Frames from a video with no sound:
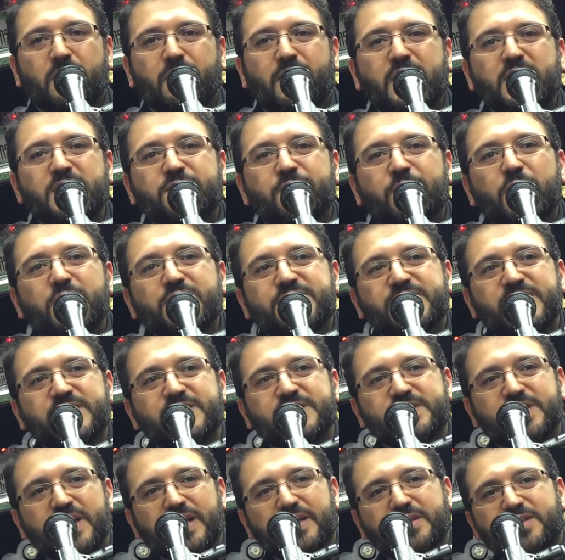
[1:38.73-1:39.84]
These verses
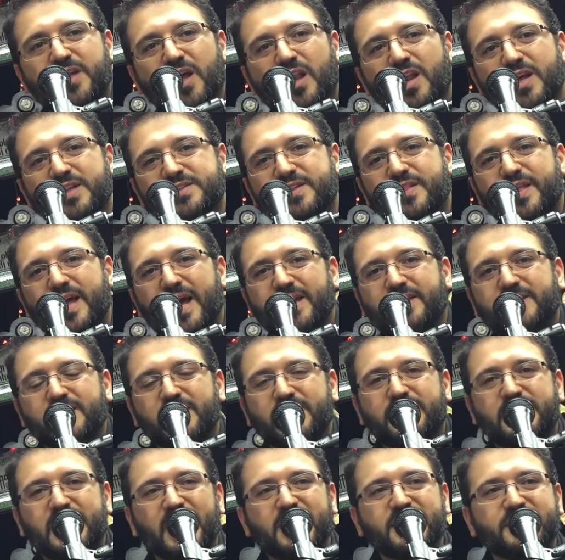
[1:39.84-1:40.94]
tell us that
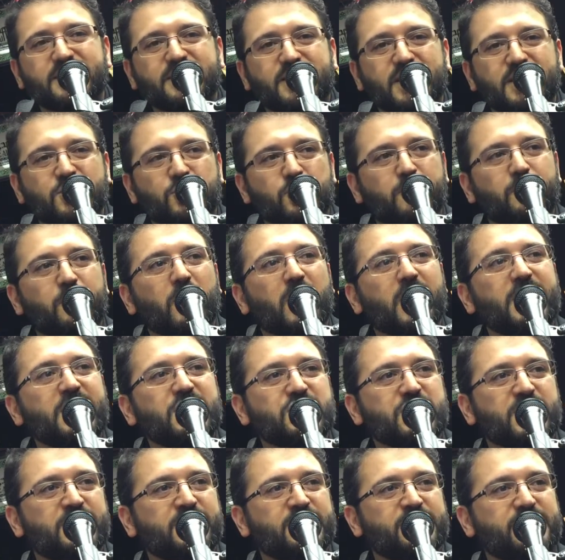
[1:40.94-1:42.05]
tests and
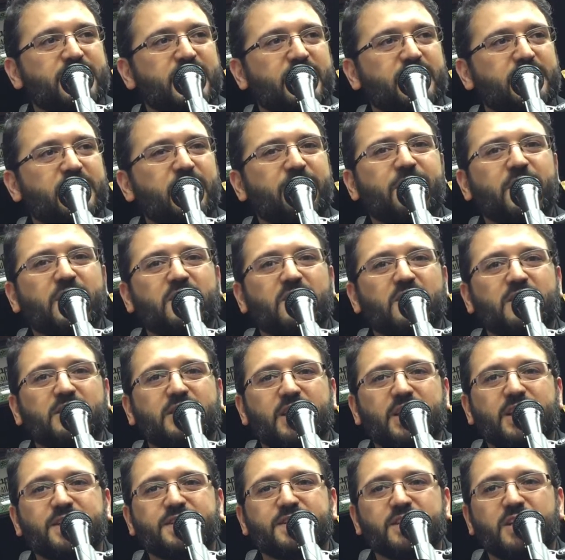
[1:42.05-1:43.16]
tribulations and
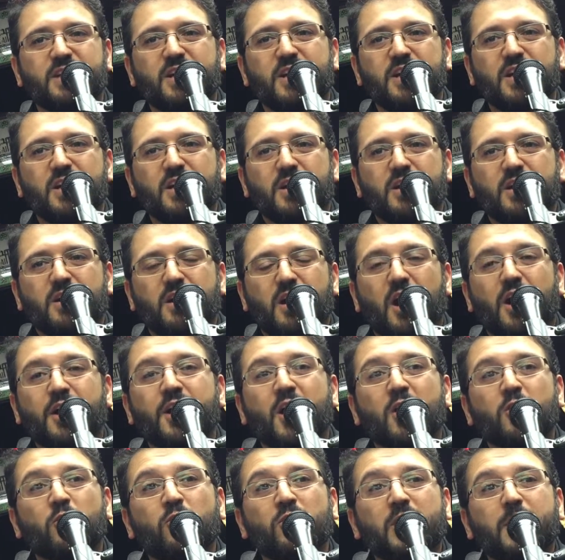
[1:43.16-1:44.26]
difficulties are
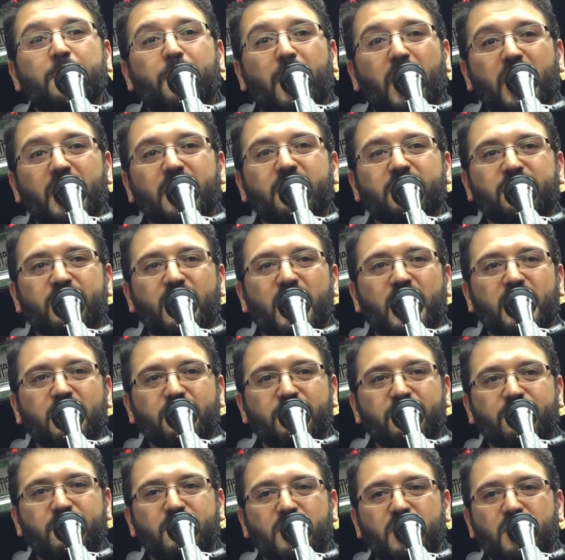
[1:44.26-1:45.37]
not only part of
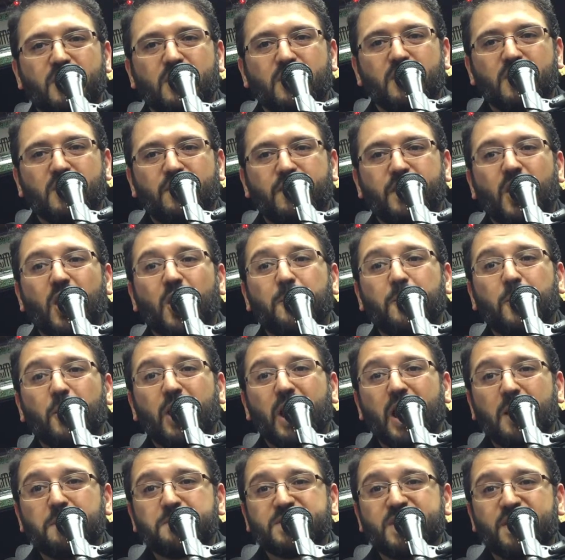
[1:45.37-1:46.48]
life, they are
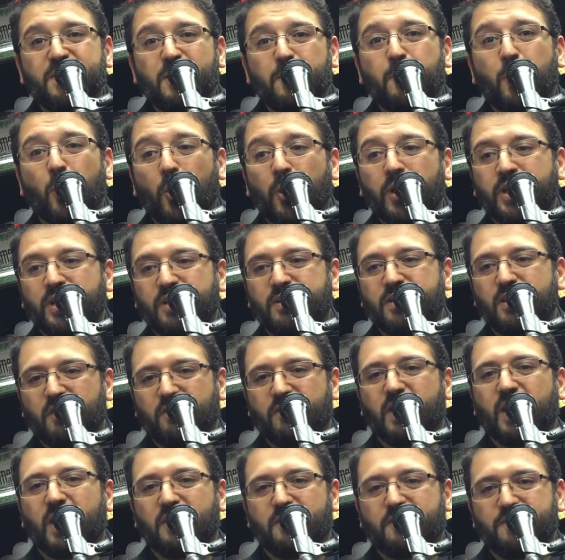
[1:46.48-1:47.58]
perhaps the point
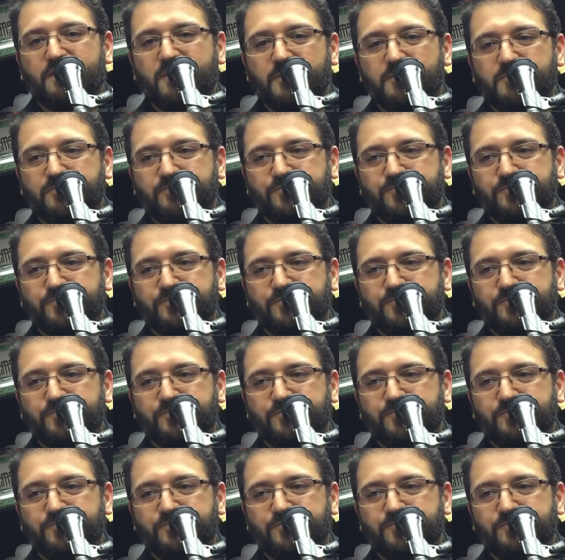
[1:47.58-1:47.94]
of life.